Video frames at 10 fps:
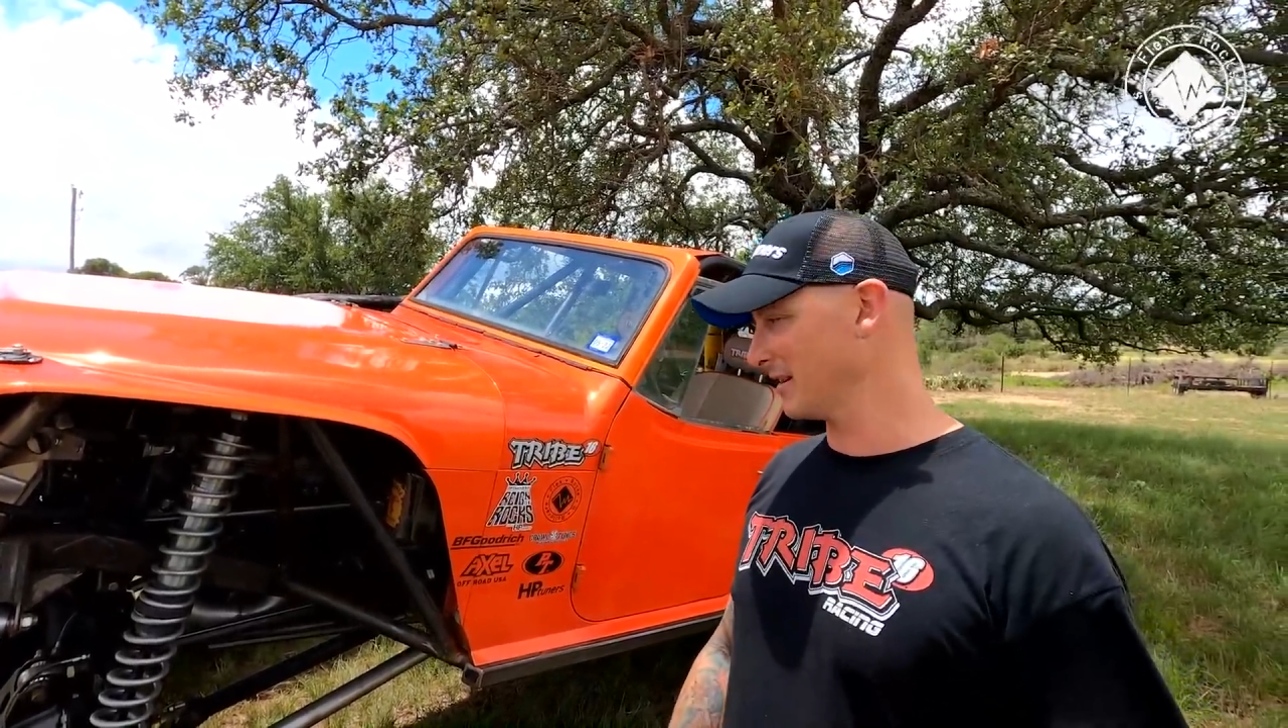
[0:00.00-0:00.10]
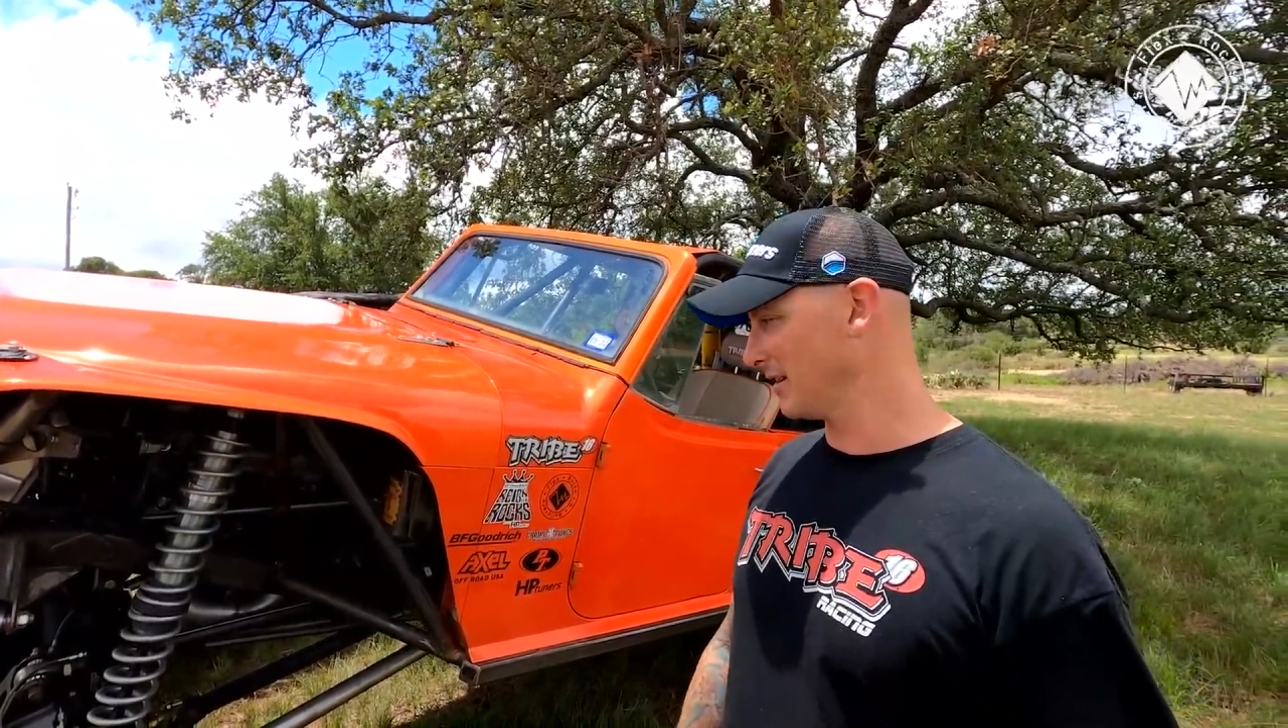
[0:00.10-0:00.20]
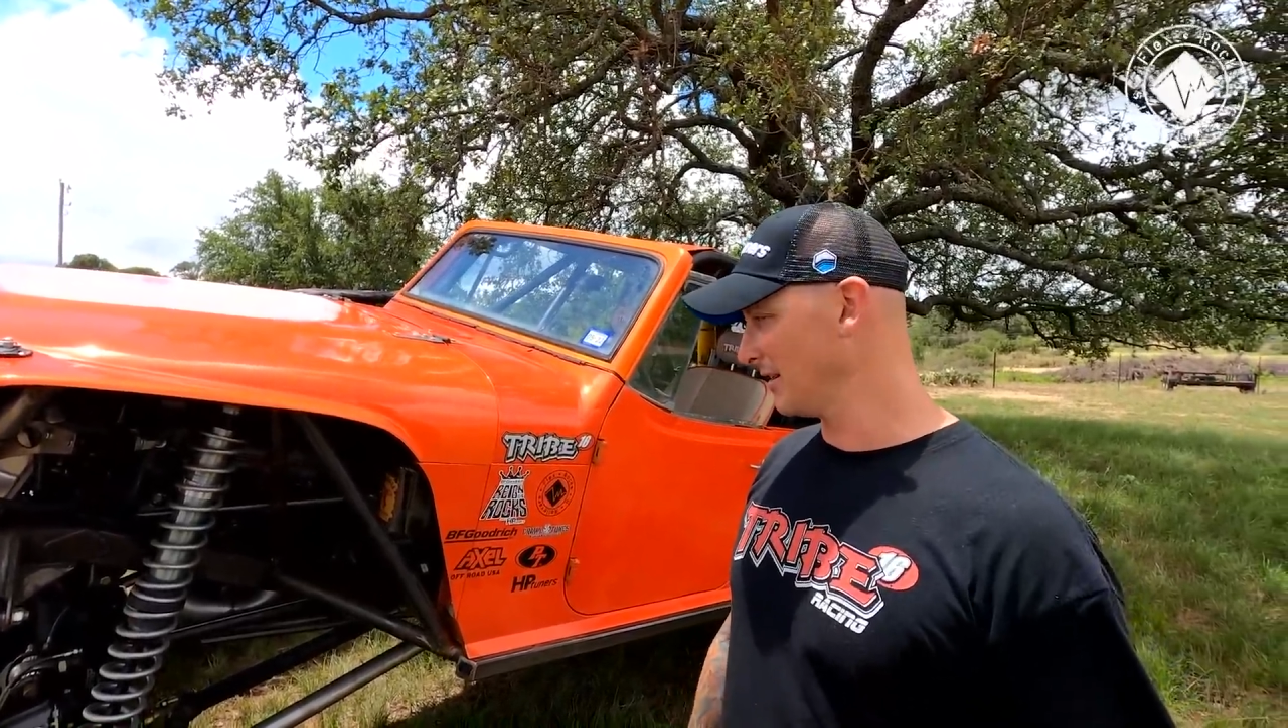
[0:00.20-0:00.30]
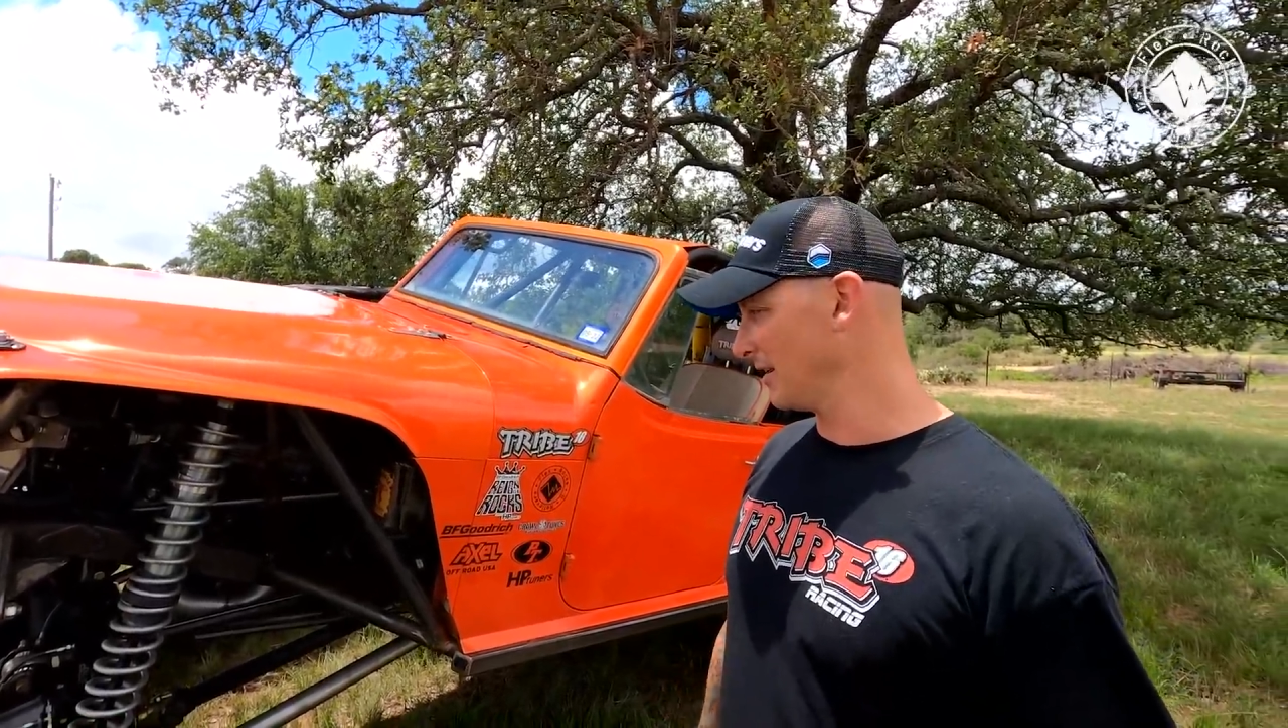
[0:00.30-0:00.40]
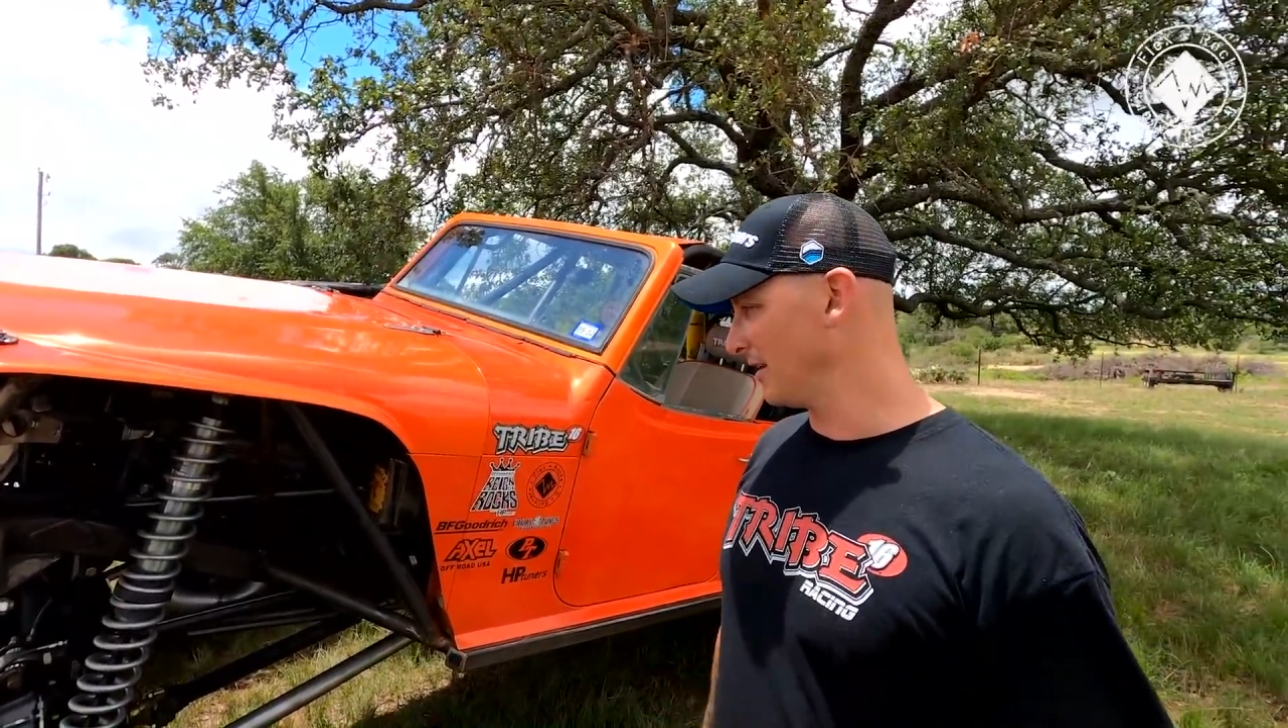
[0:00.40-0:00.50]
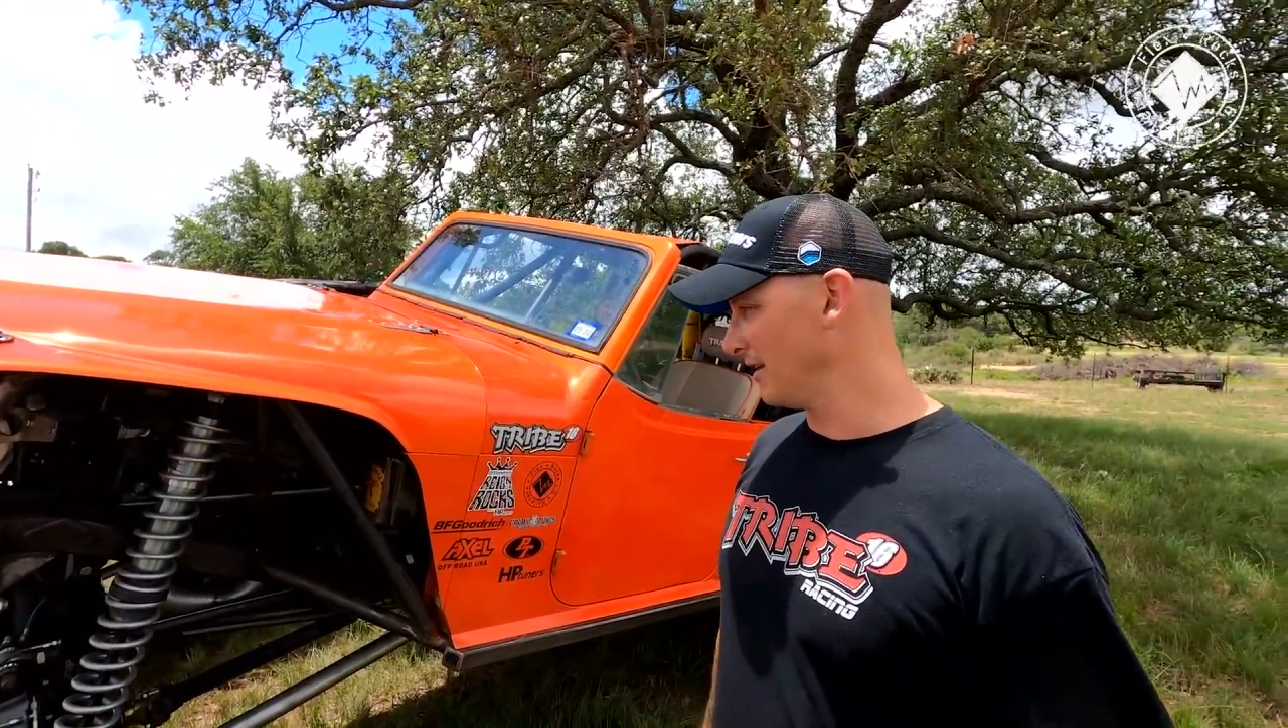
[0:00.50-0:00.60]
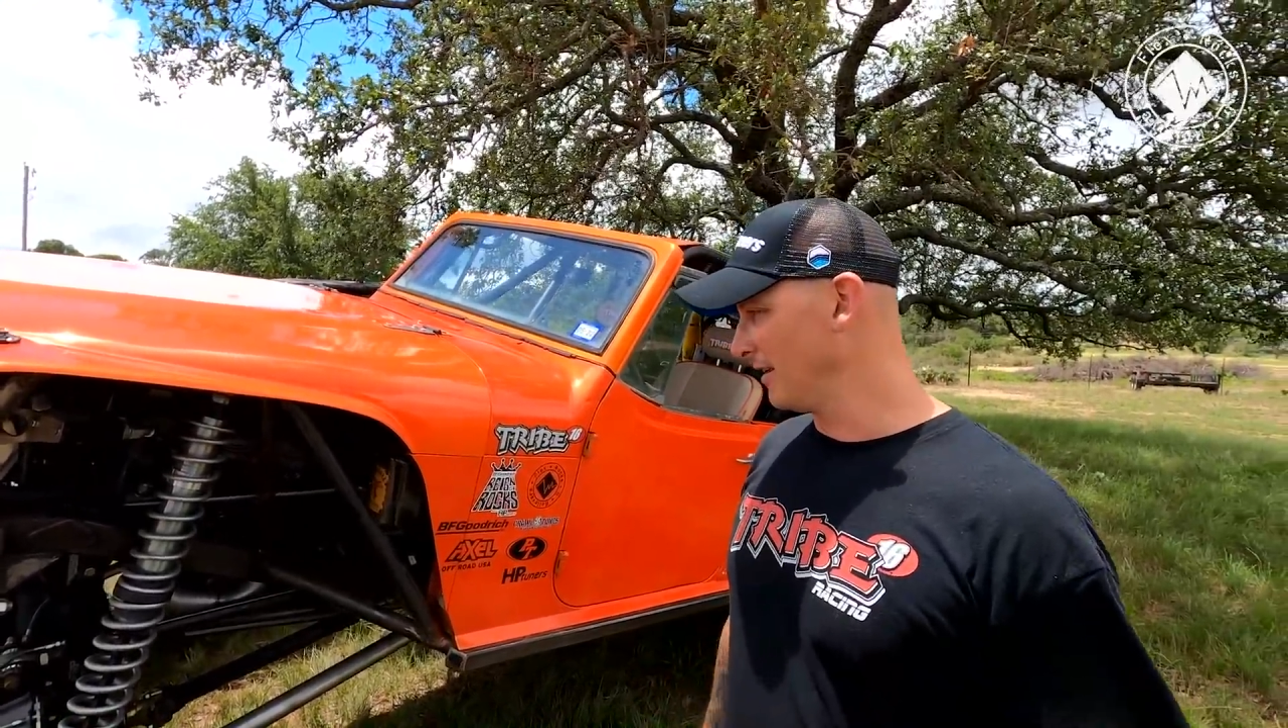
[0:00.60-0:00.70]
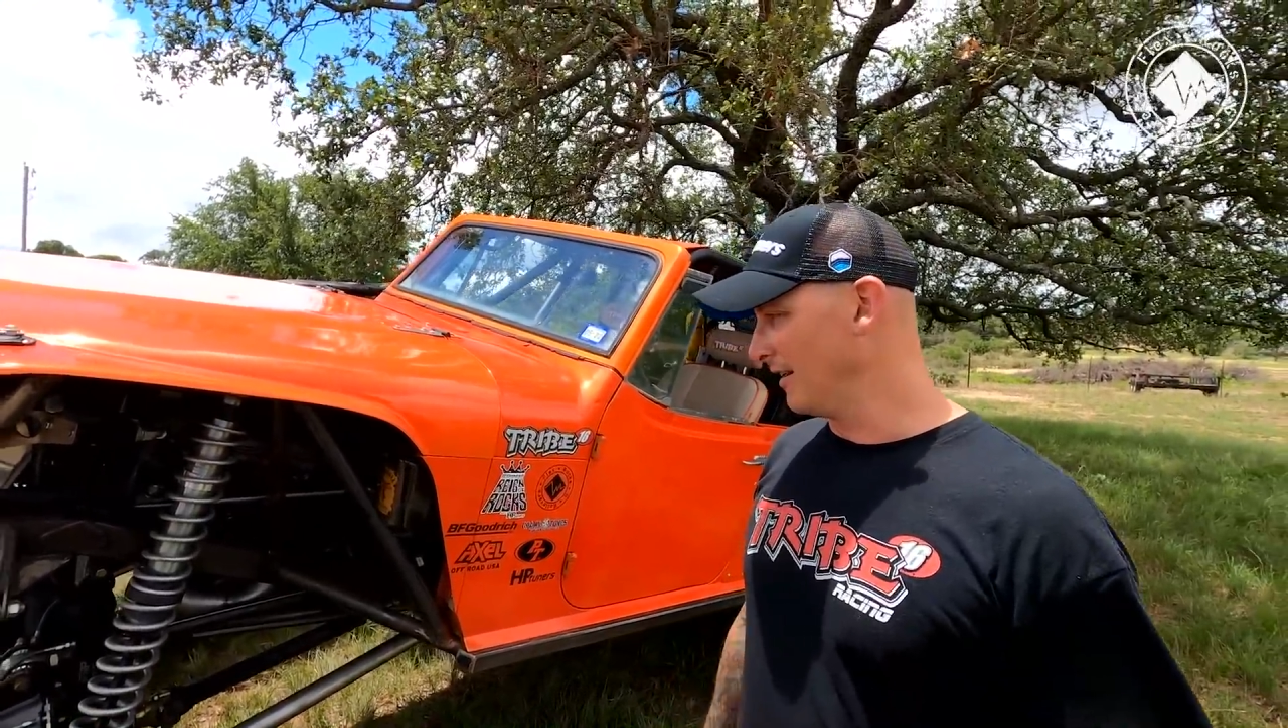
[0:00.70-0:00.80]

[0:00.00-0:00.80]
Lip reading: shakedown run